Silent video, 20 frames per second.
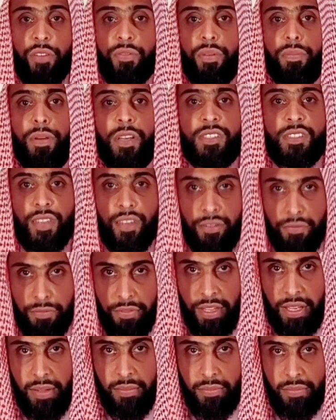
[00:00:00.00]
of a person in
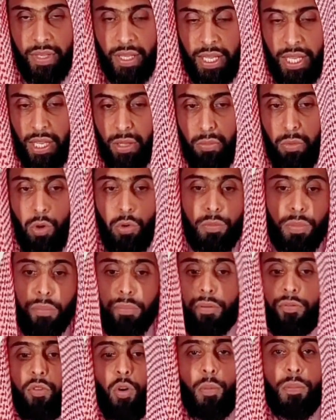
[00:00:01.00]
fear, he won't be
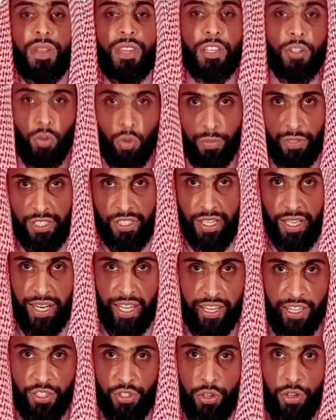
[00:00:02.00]
performing the normal salah.
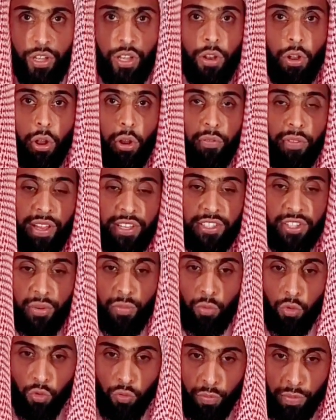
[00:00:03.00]
There's a lot of extra
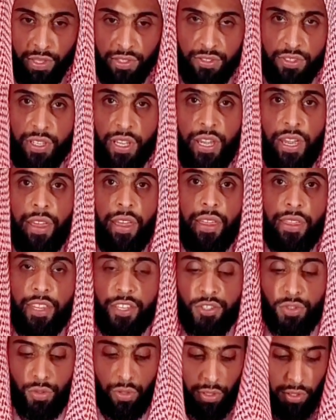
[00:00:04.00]
movements.
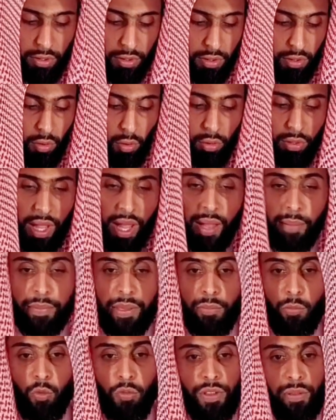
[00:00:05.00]
There's the whole army
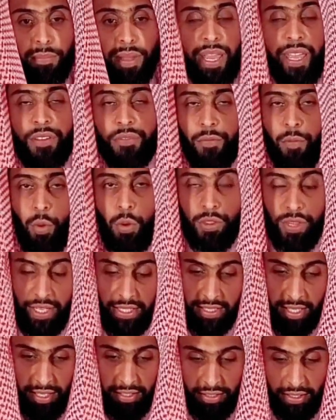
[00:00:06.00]
moving back and forth,
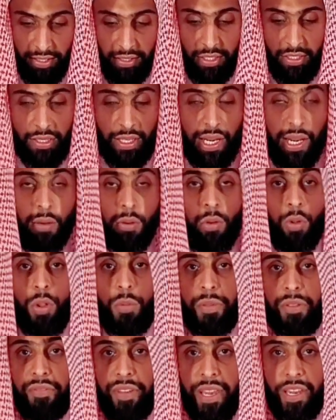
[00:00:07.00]
etc. The salah will all
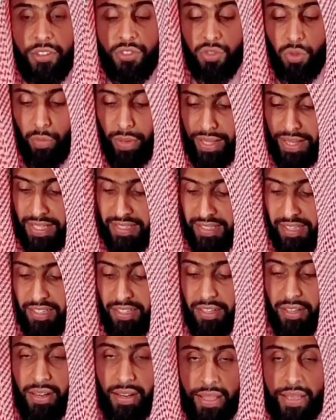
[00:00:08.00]
be valid. So when there's a
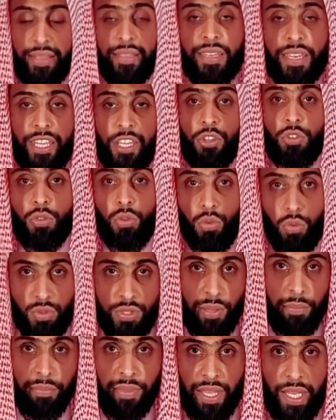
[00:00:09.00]
real need to do
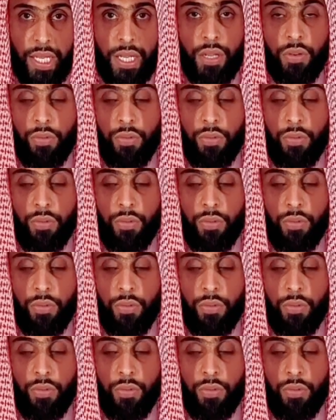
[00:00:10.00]
something,